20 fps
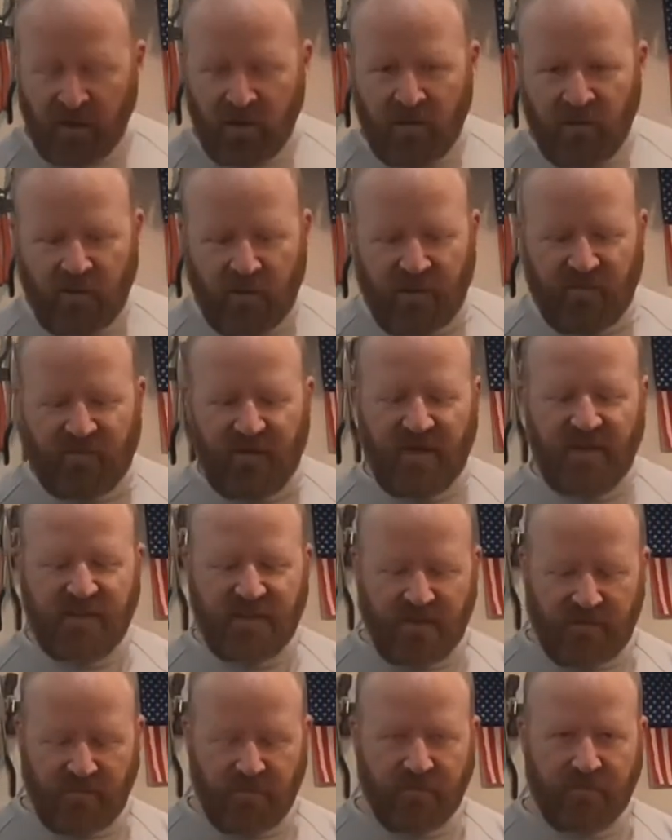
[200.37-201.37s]
We're going to take
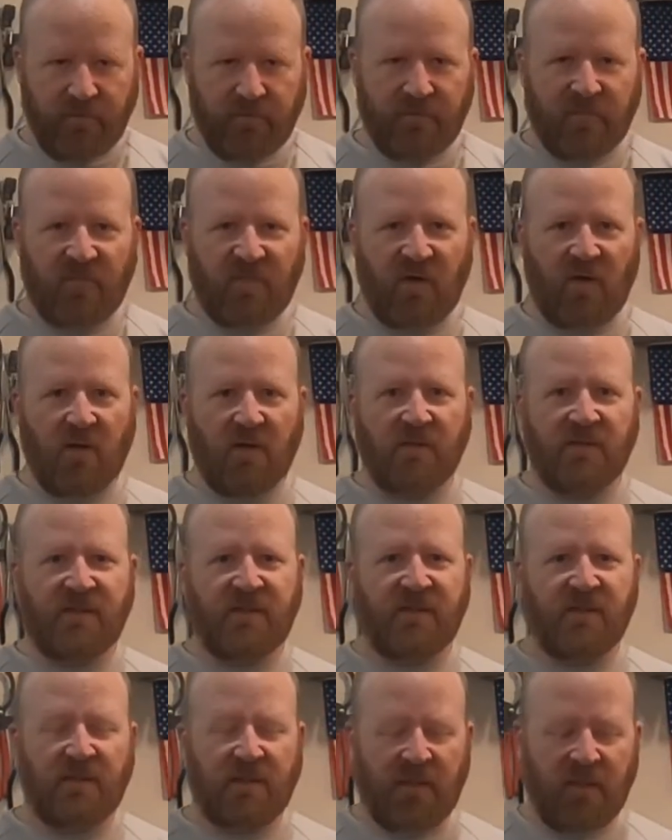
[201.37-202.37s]
some tongs
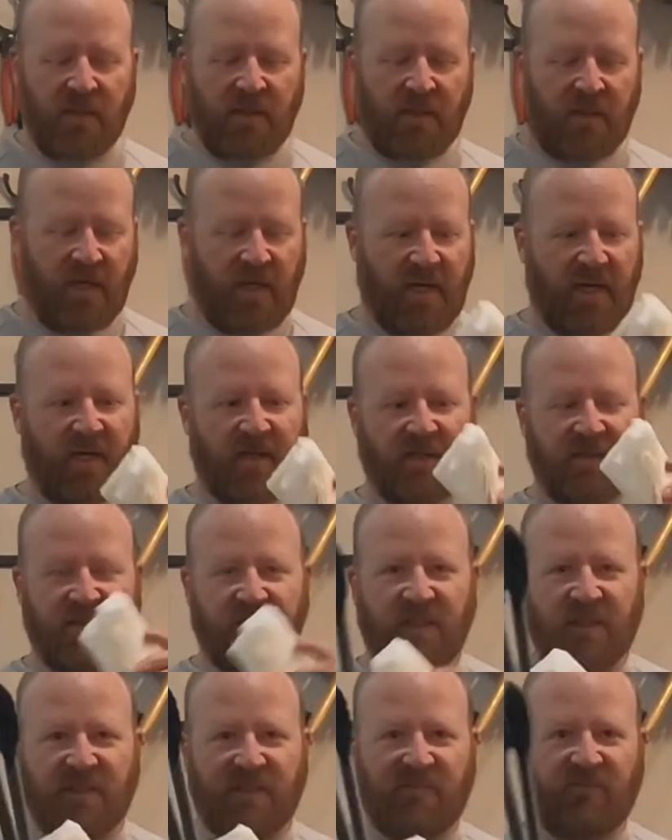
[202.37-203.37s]
and
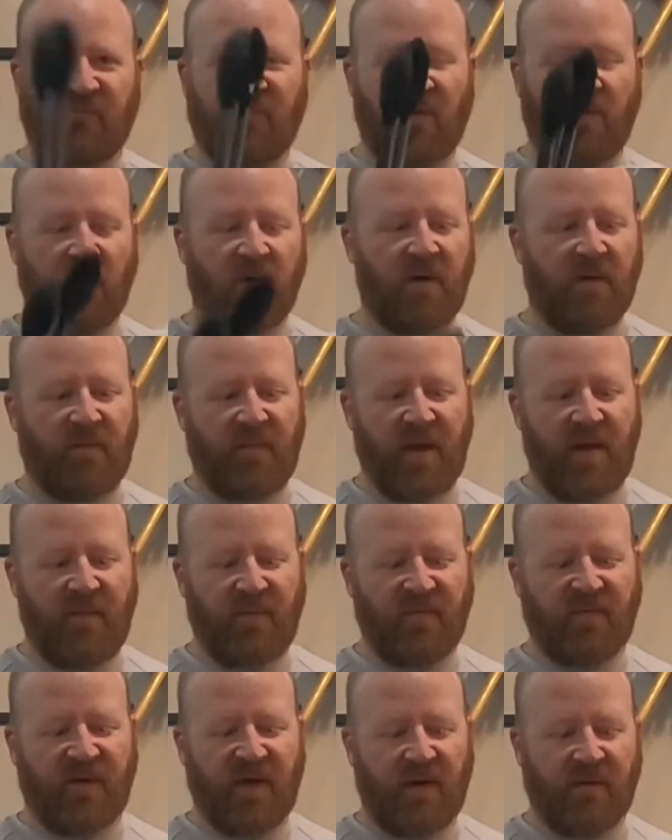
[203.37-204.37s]
just folded up
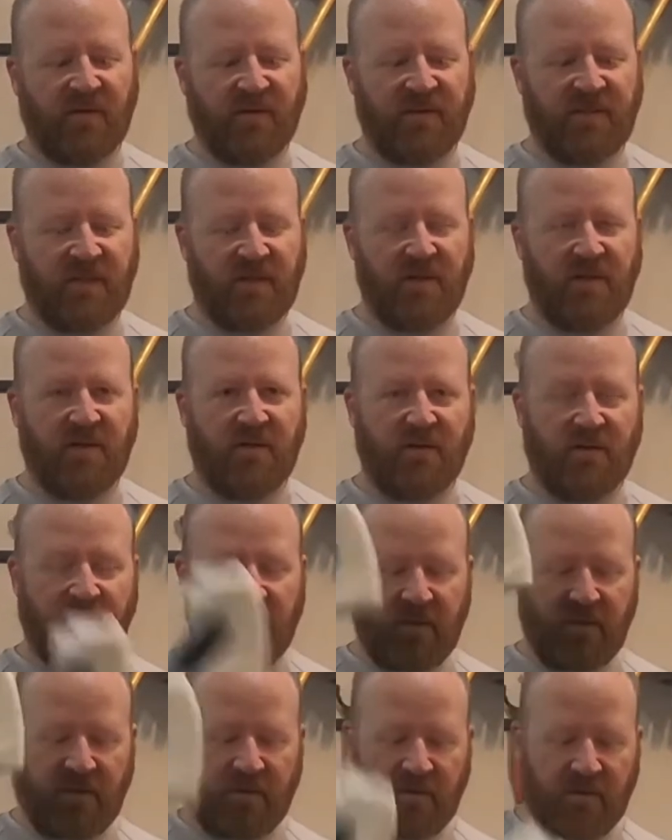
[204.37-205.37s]
paper towels here, or
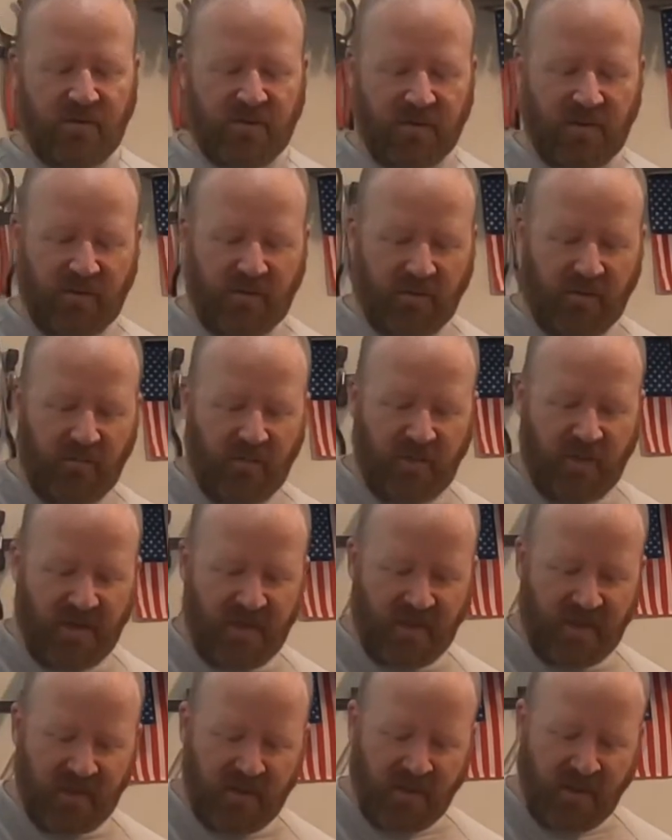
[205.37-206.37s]
you can use a, a
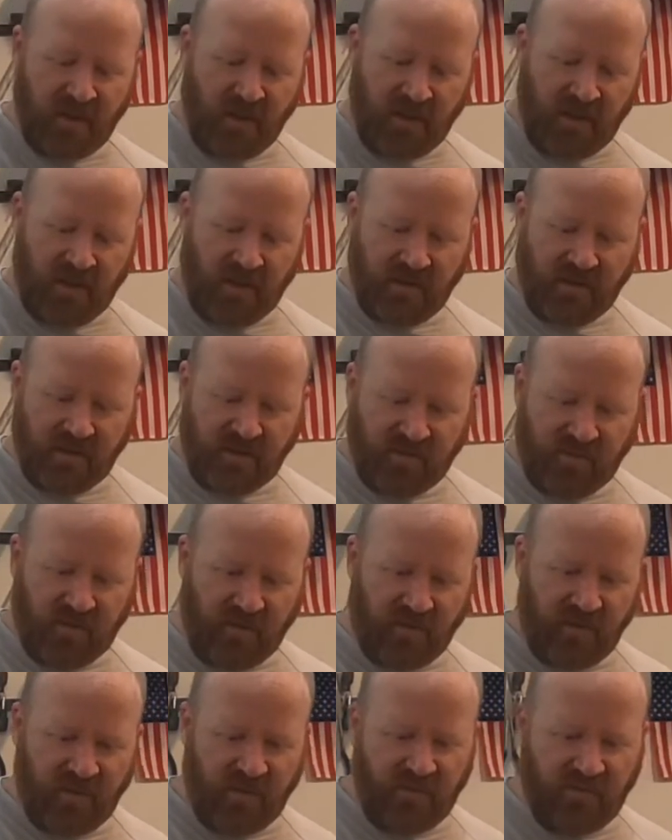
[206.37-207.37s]
mitt. You just
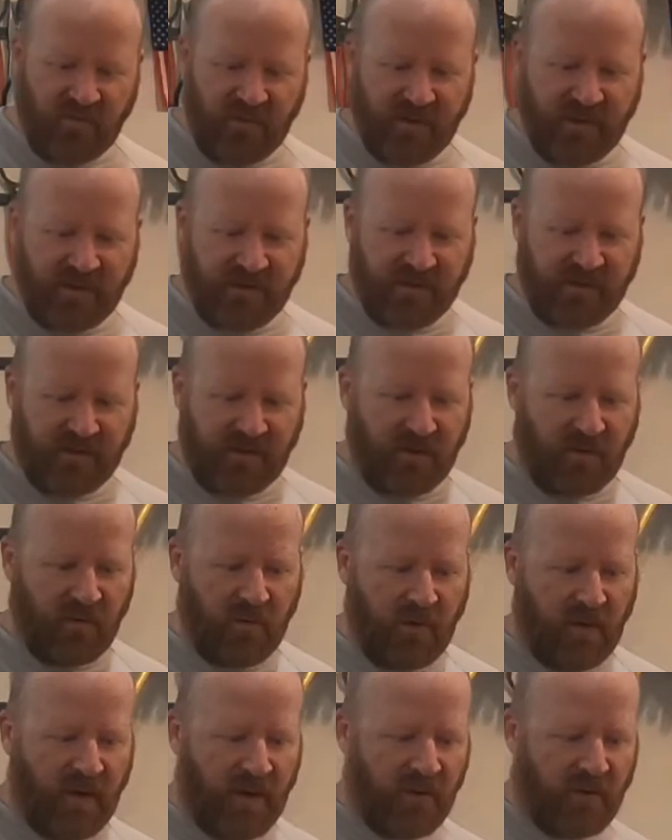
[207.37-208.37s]
want to move this
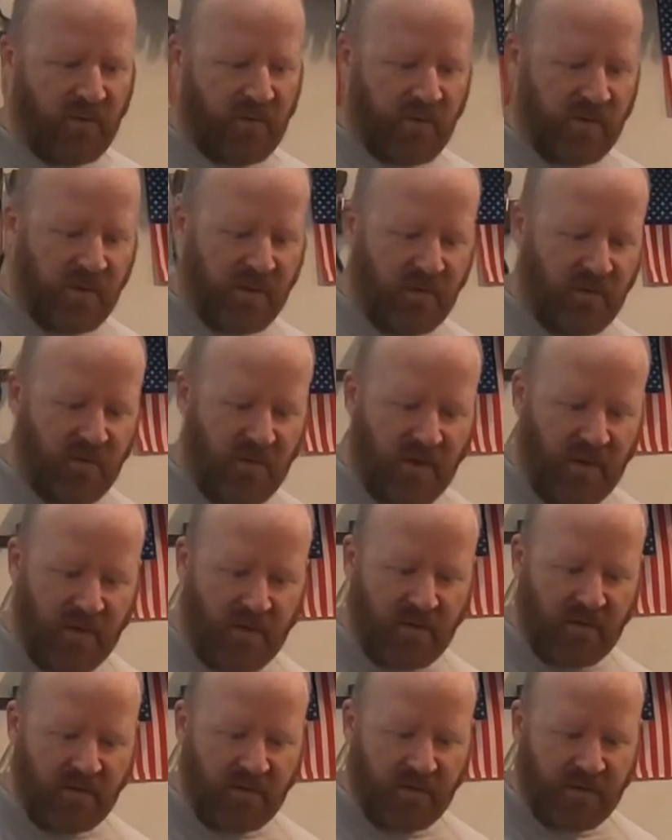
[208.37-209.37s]
around really
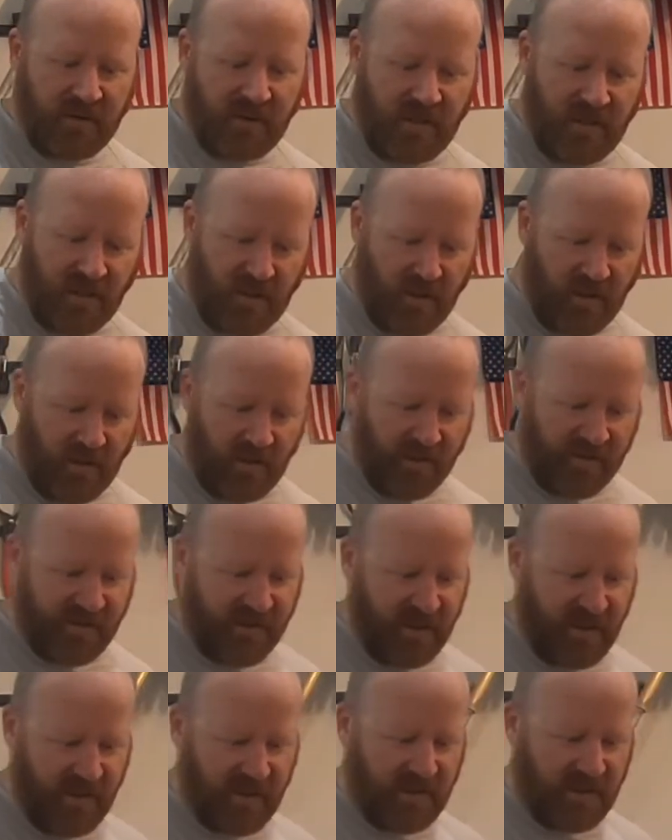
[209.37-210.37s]
well, get it all
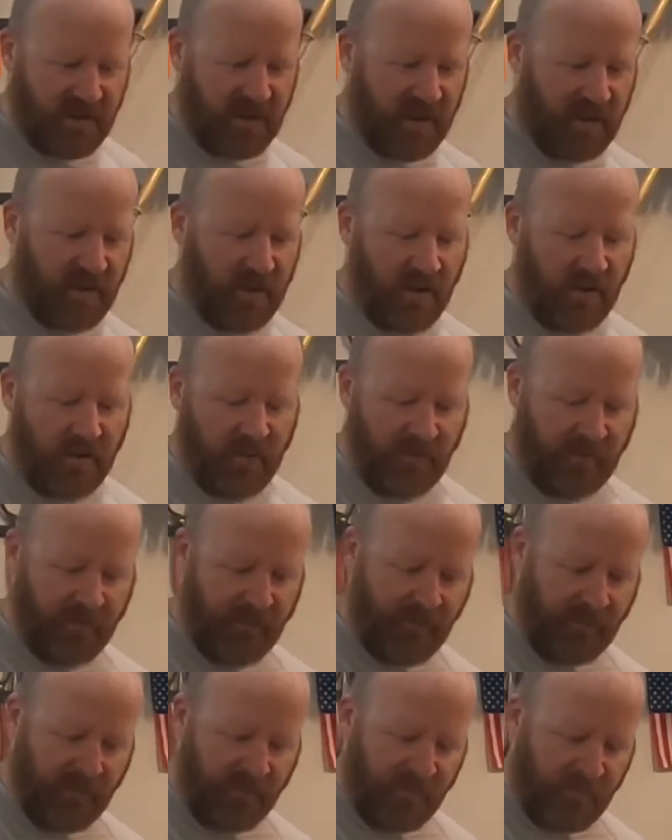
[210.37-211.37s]
seasoned in there.
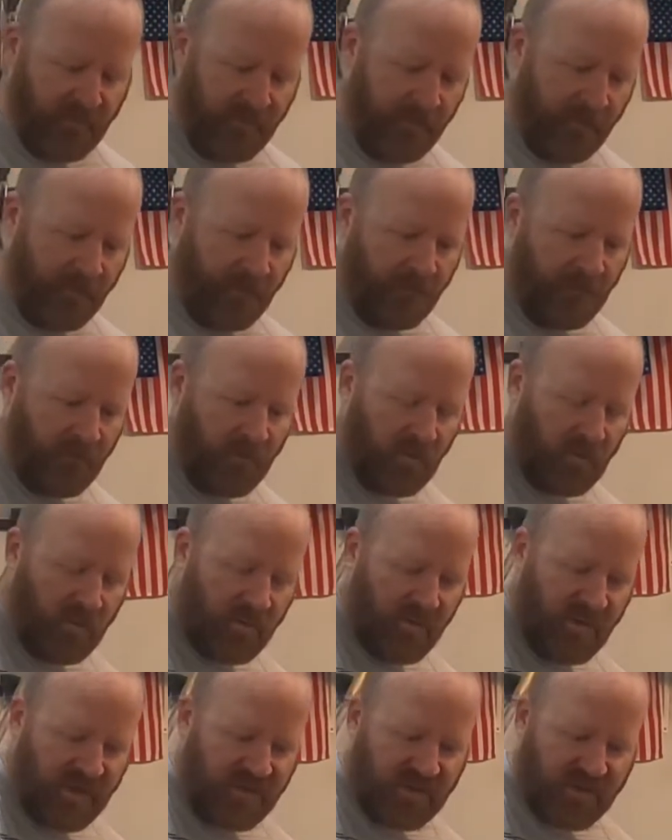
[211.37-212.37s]
You
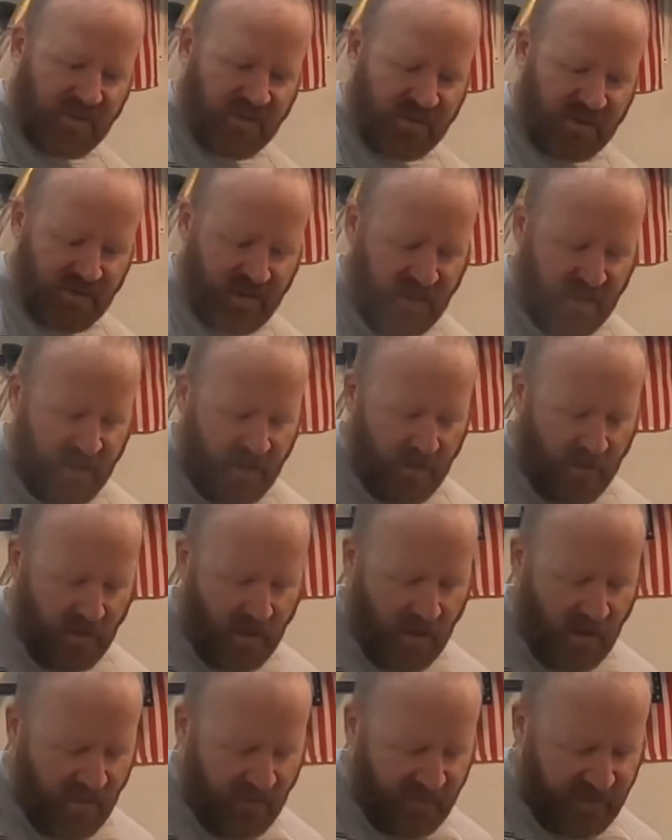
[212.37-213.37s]
want to make sure that you get it on
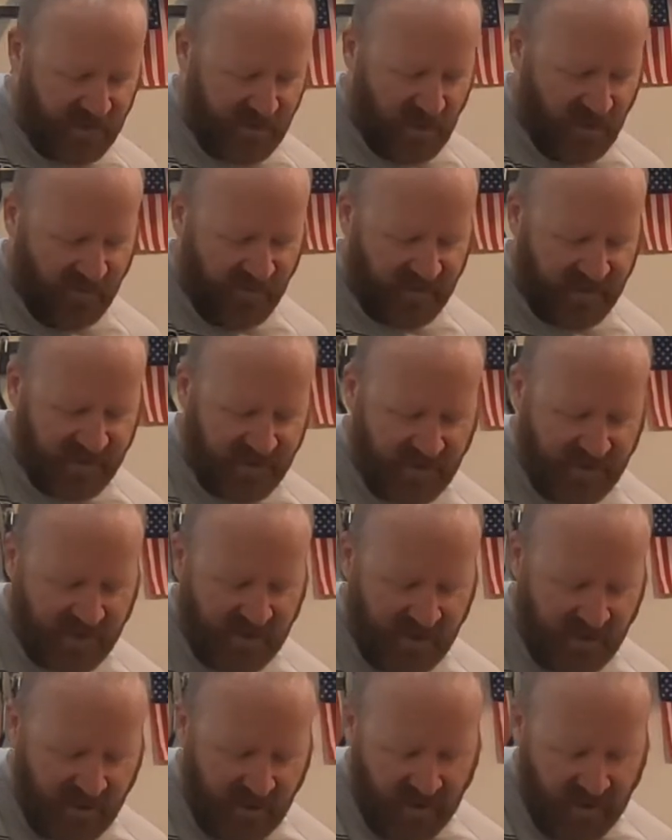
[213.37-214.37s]
all the surfaces.